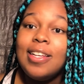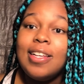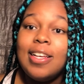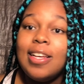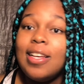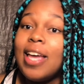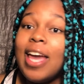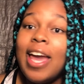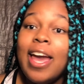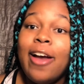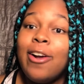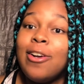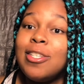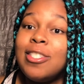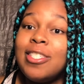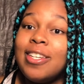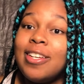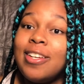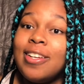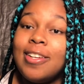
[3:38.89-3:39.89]
It can't
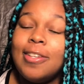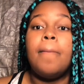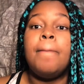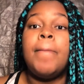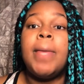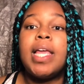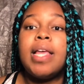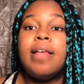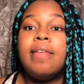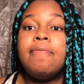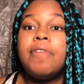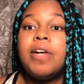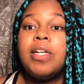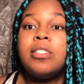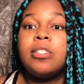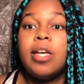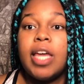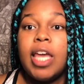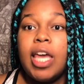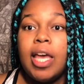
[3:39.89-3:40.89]
hurt you. Making friends
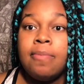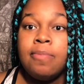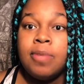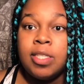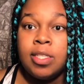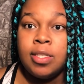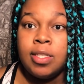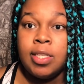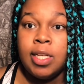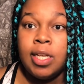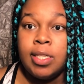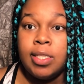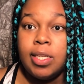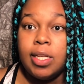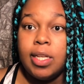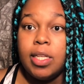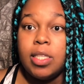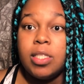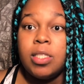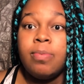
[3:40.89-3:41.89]
on campus is
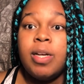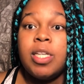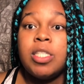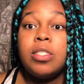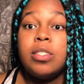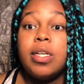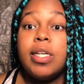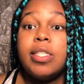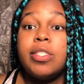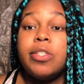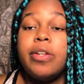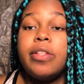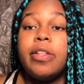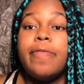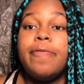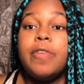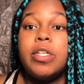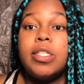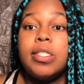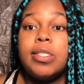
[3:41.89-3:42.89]
easy, especially during the
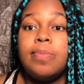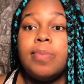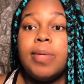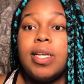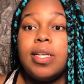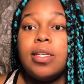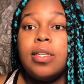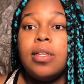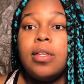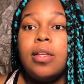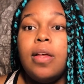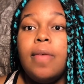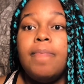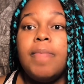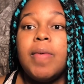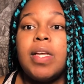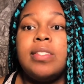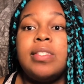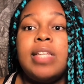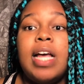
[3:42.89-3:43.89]
first week,
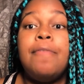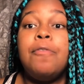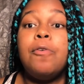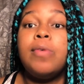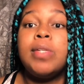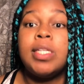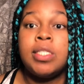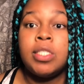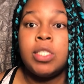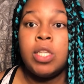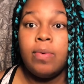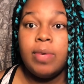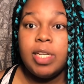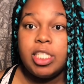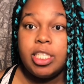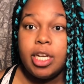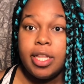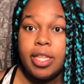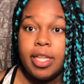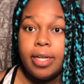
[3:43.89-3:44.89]
because everyone doesn't know
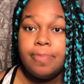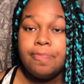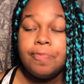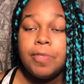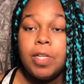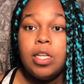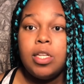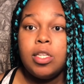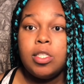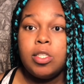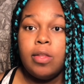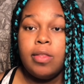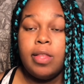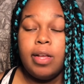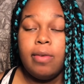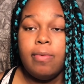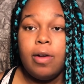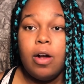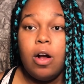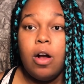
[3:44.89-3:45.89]
each other. So
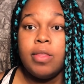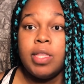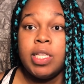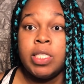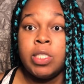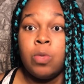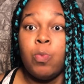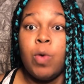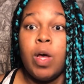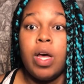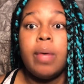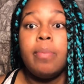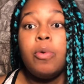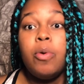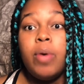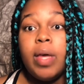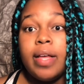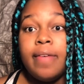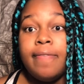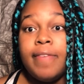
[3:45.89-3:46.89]
there were all these welcome
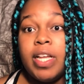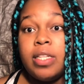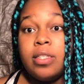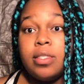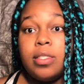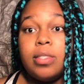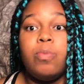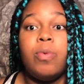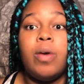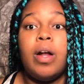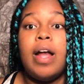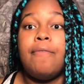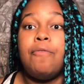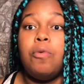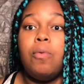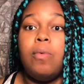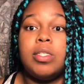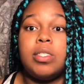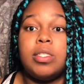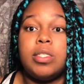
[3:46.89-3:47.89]
week events where
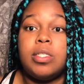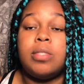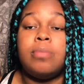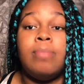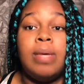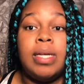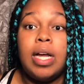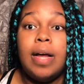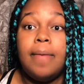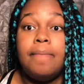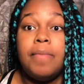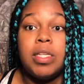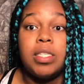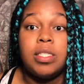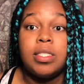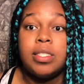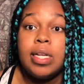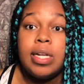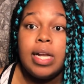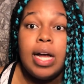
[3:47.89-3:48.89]
everyone just met up and
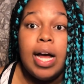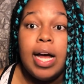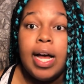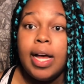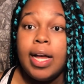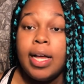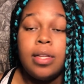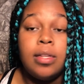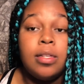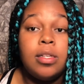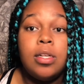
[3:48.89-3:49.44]
just said hi,